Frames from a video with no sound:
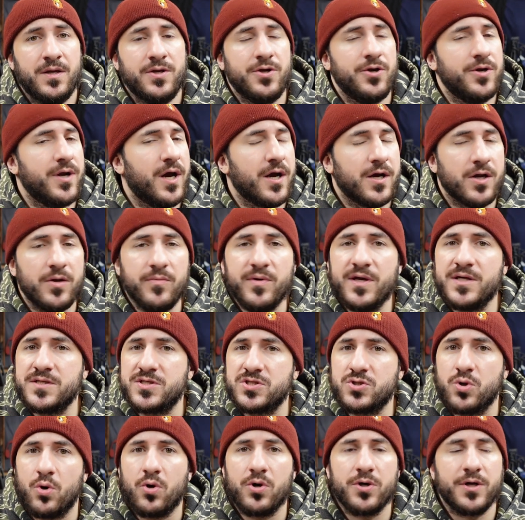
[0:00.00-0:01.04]
You're not gonna be as
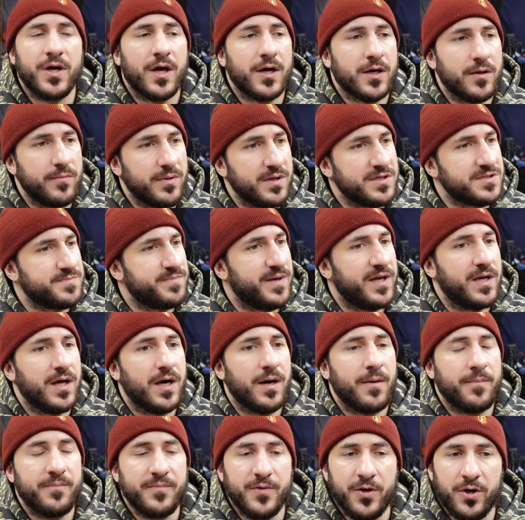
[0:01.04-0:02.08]
sore, you're not gonna be as beat
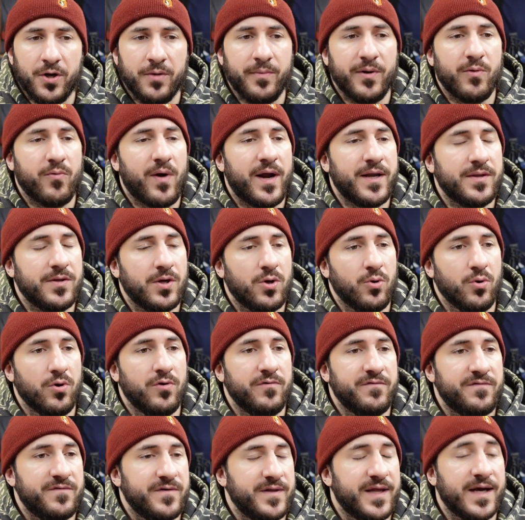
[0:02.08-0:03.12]
up, you're gonna be right in the
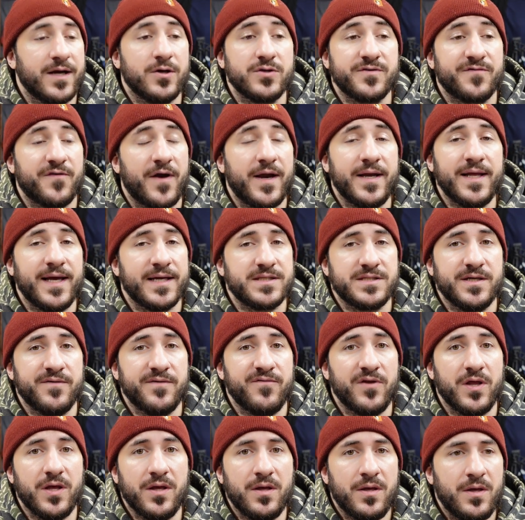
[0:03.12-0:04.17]
groove. And that goes for any
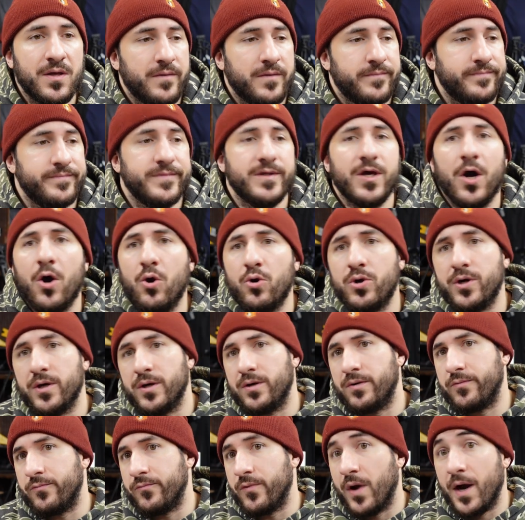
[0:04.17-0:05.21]
activity.
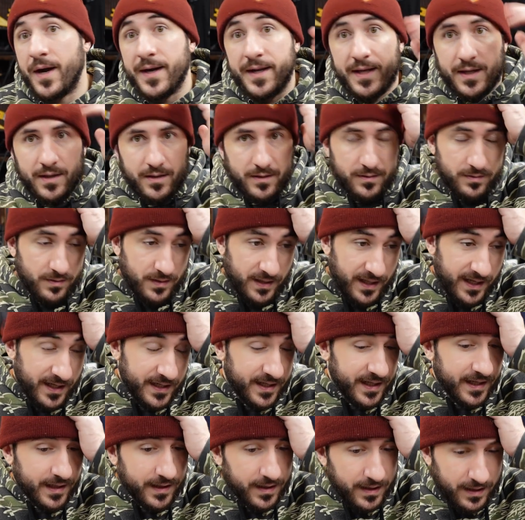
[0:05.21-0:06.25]
Yoga, running,
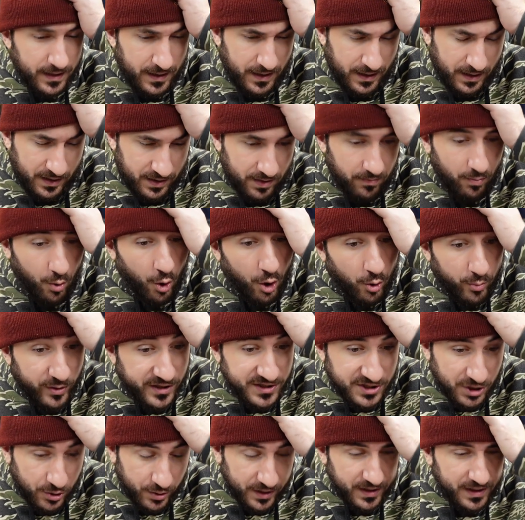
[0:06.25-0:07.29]
eating. The more we
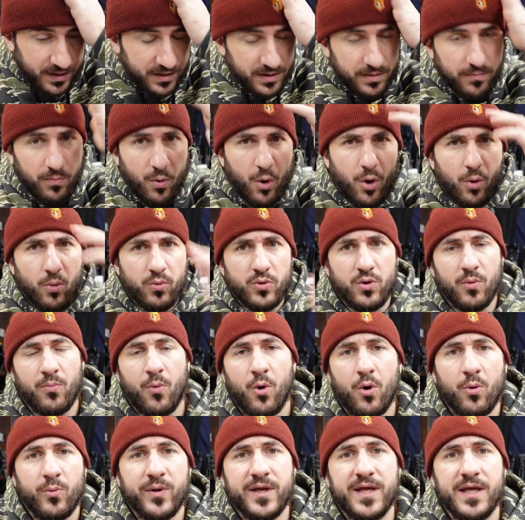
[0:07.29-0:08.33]
do it, the more the
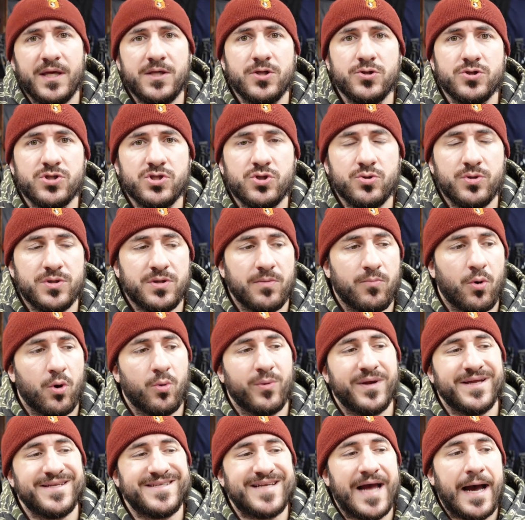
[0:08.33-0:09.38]
more we get used to it, the more
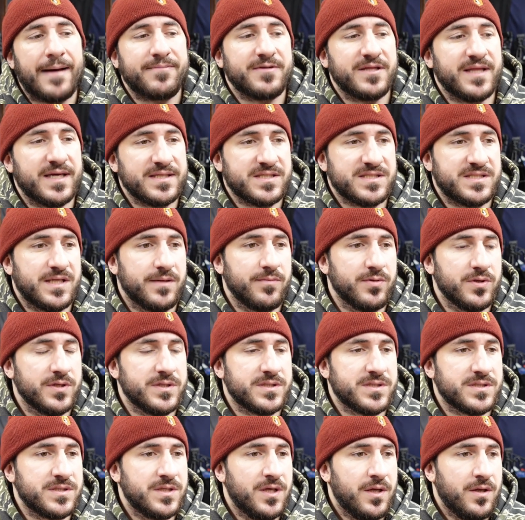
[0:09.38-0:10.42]
we adapt to that
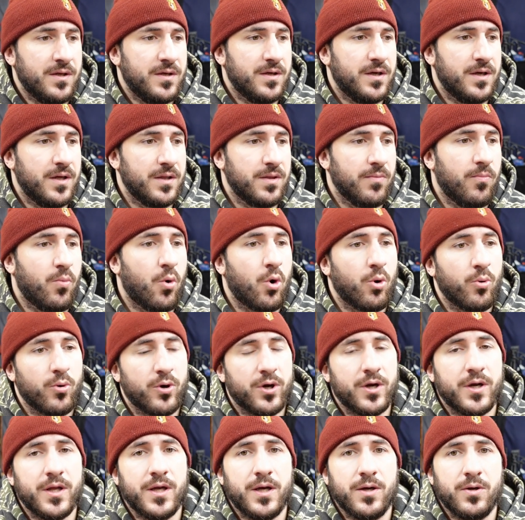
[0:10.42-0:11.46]
stimulus, uh, the more we're
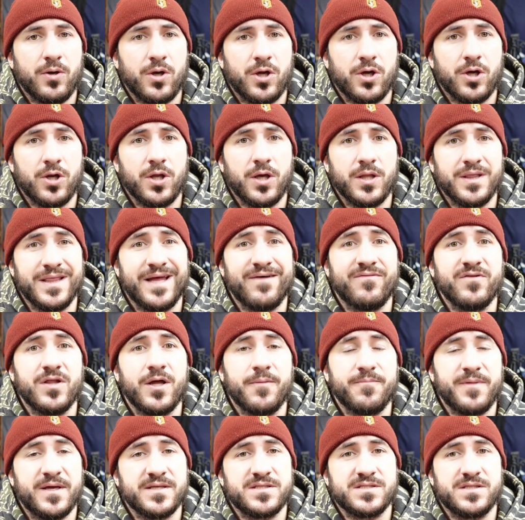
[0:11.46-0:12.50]
gonna gonna level
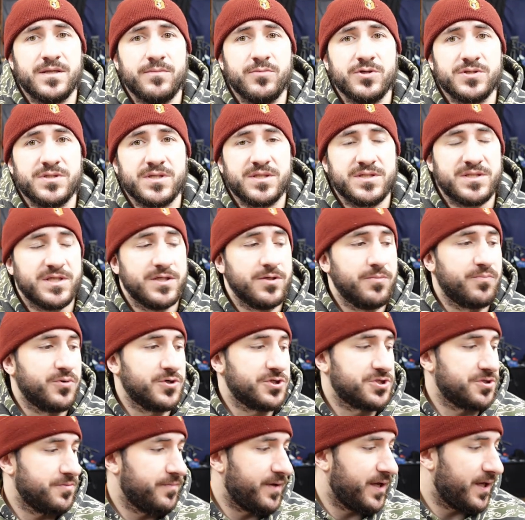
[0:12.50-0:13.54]
up that stimulus and continue
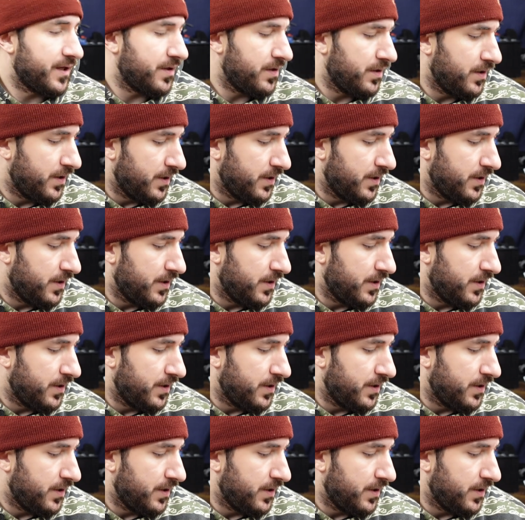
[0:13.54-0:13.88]
pushing, man.